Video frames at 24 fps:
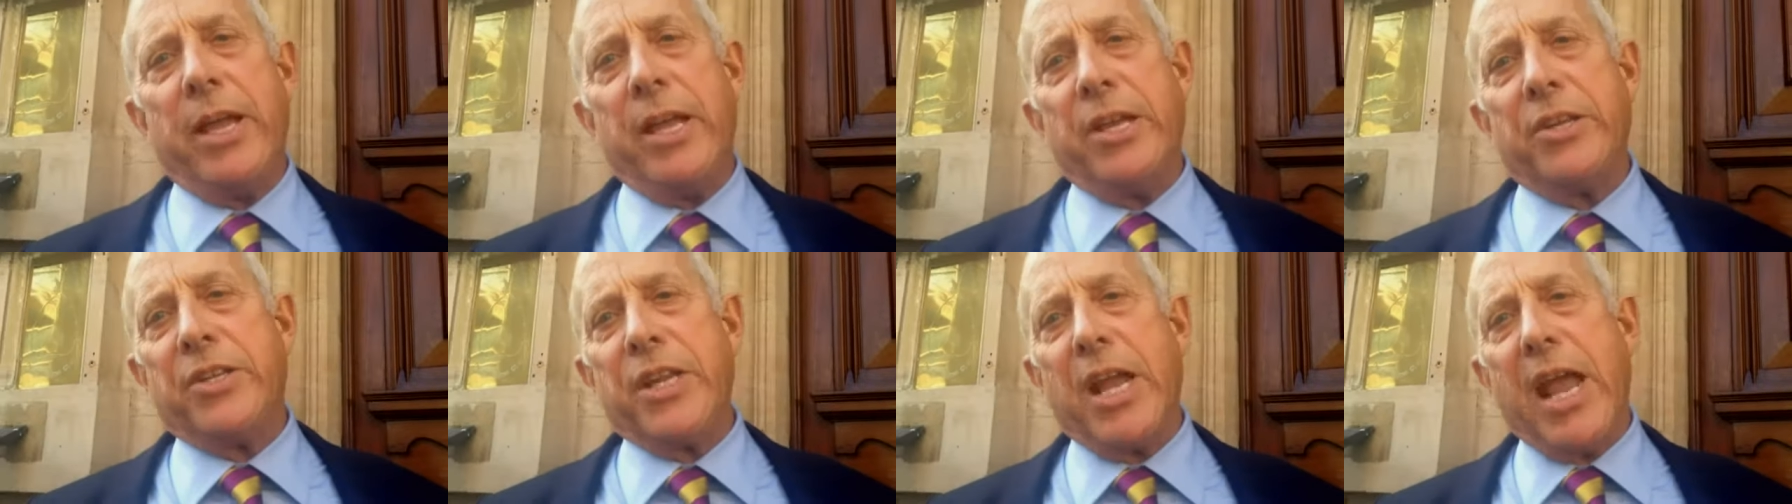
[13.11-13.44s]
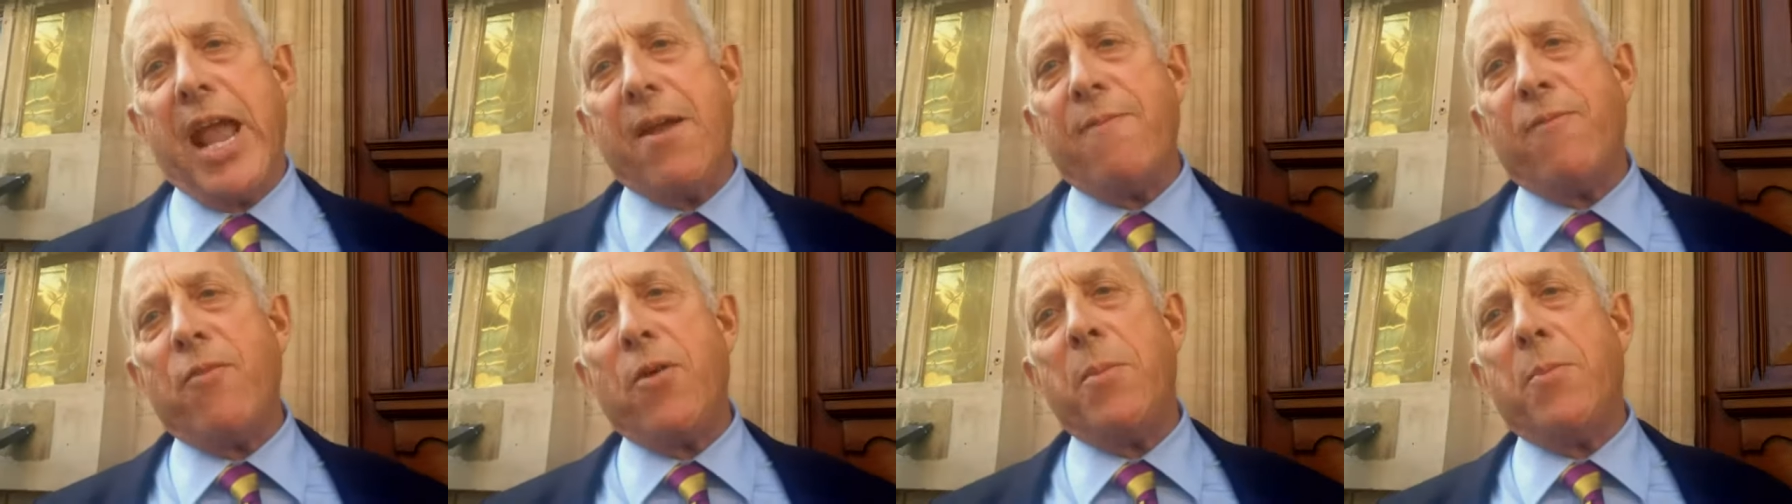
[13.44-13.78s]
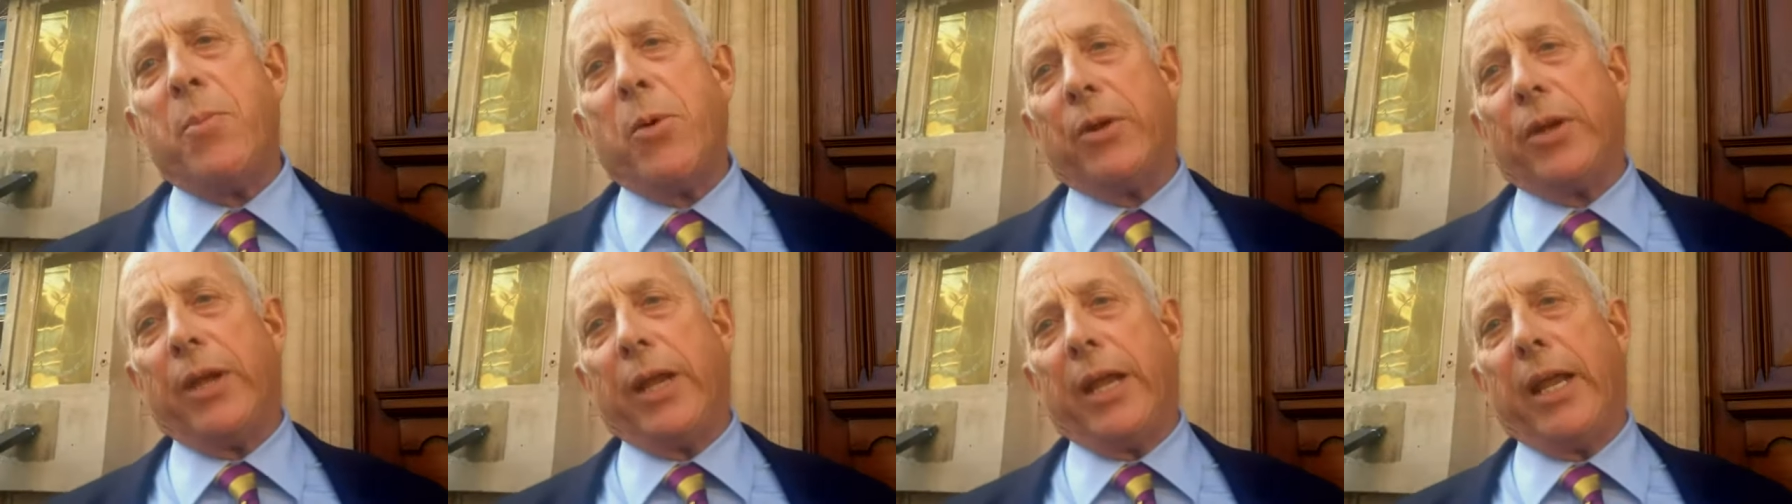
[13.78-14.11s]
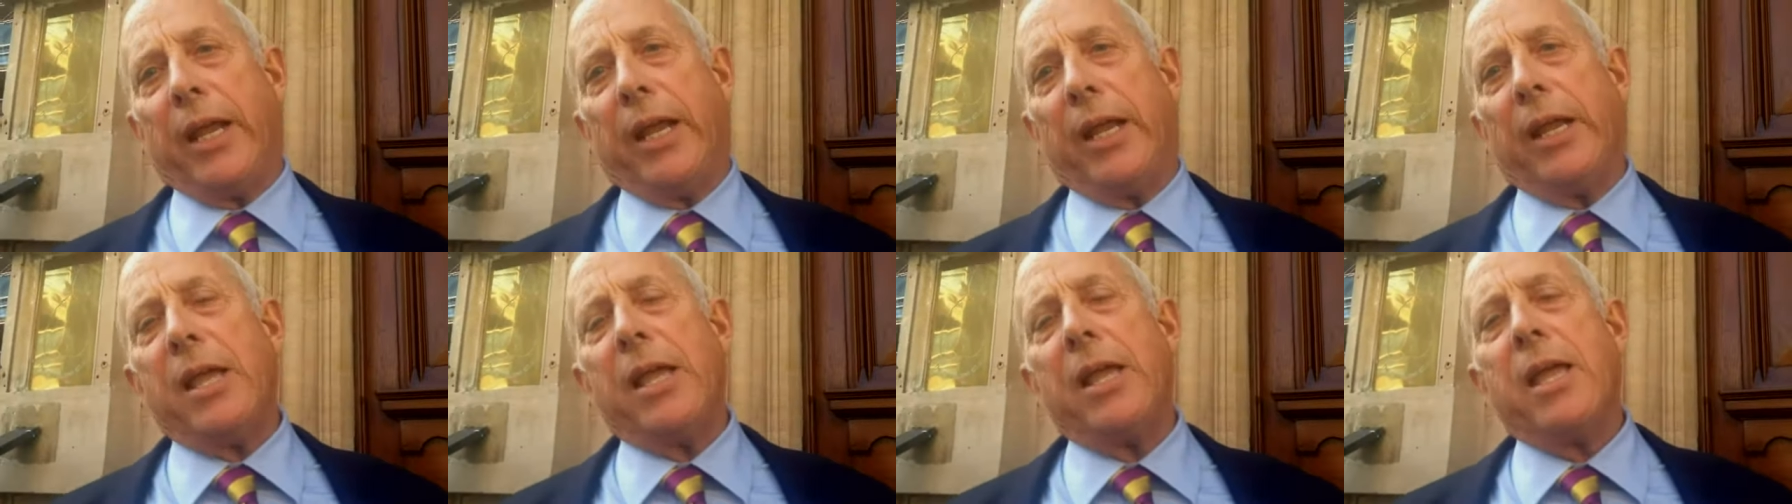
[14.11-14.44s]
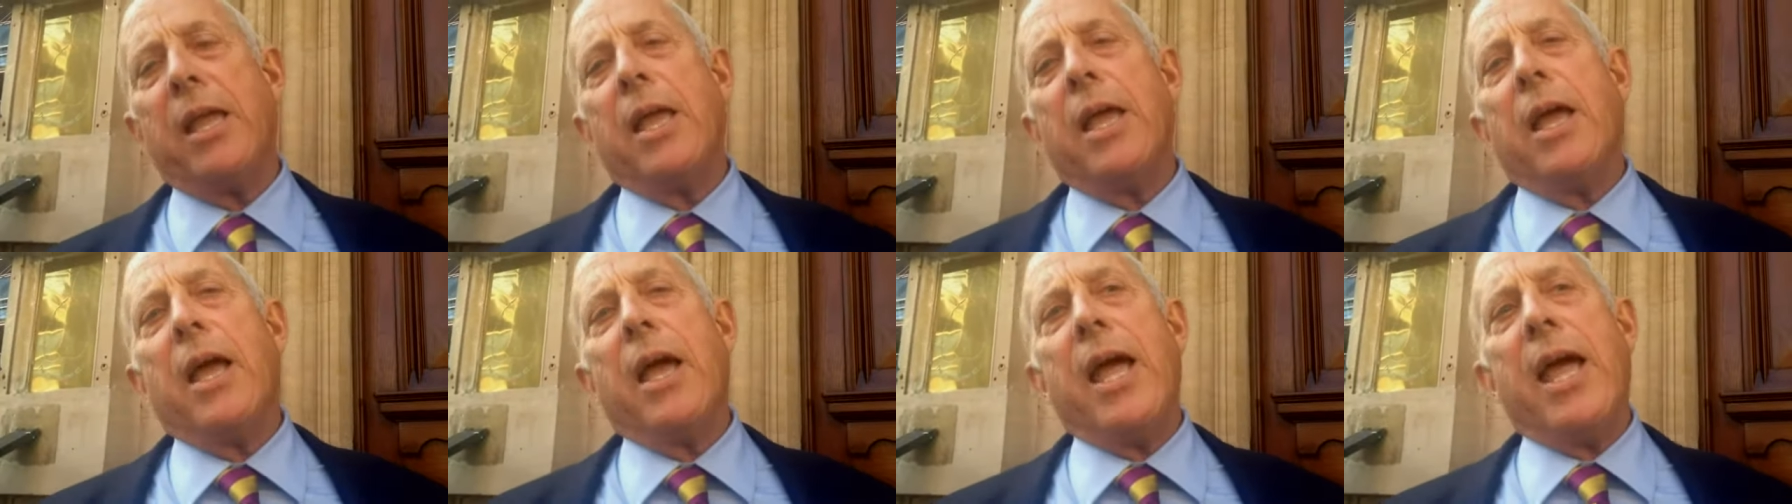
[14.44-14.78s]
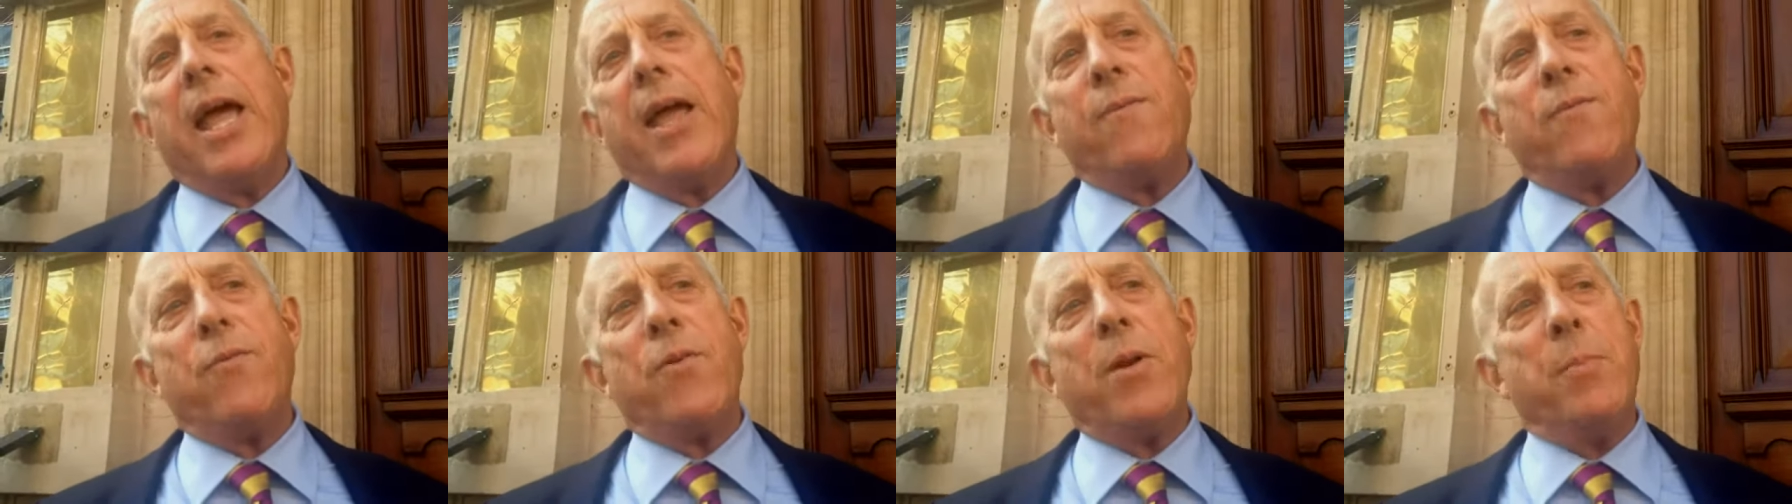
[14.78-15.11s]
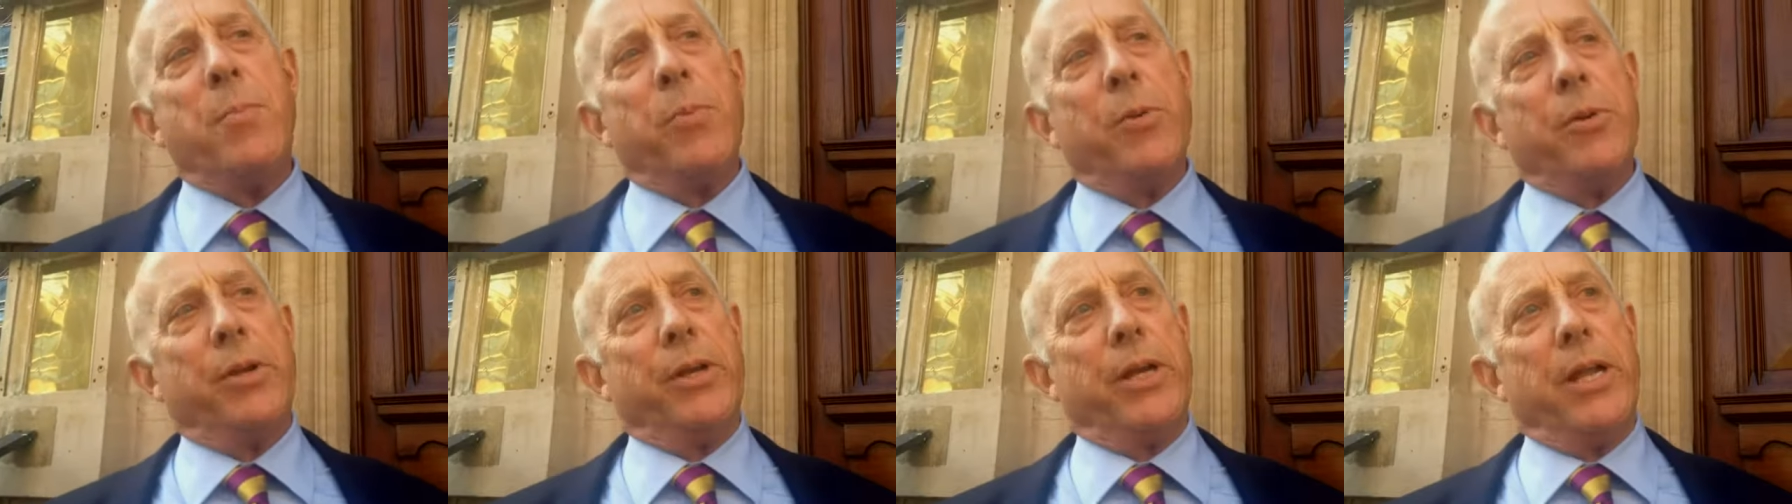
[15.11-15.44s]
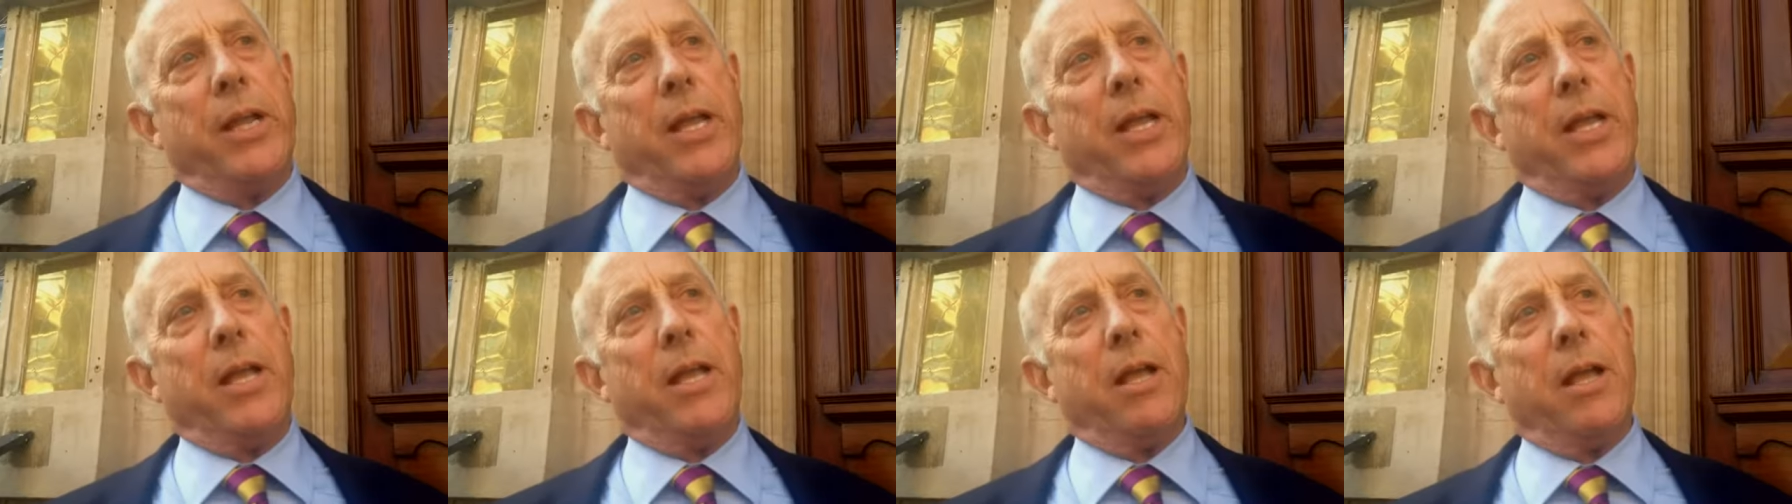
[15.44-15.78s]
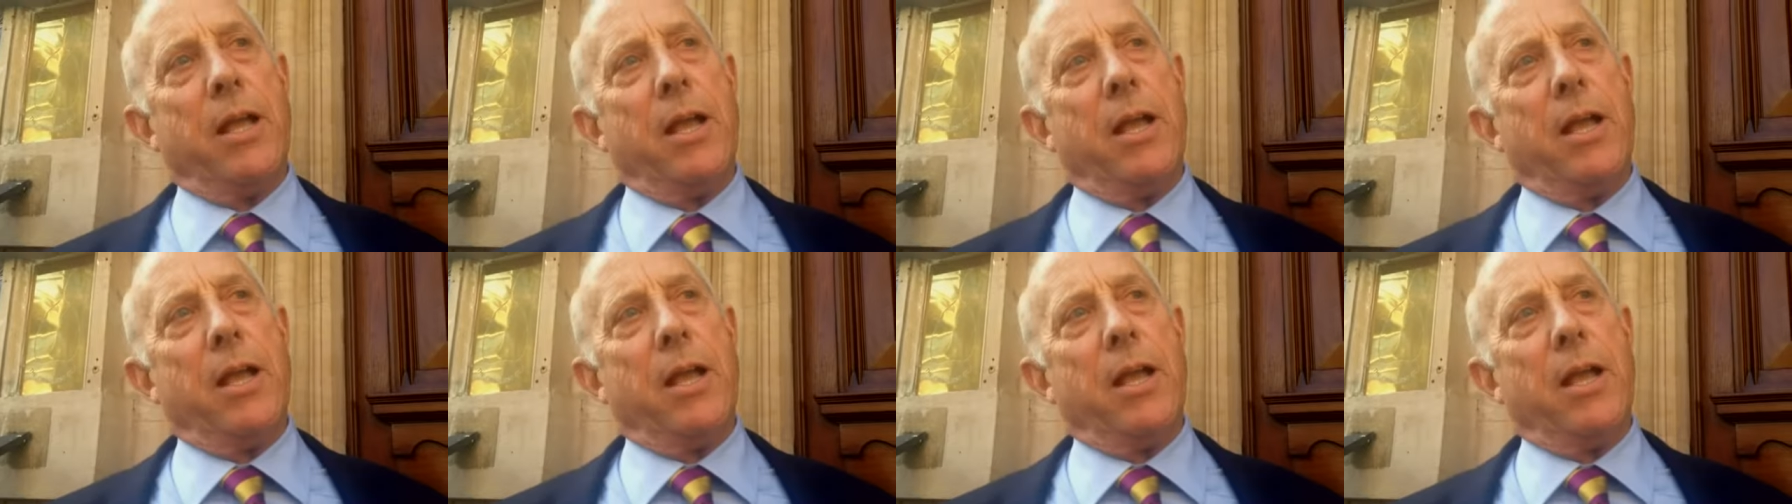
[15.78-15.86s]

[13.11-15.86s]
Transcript: Is everybody, everybody,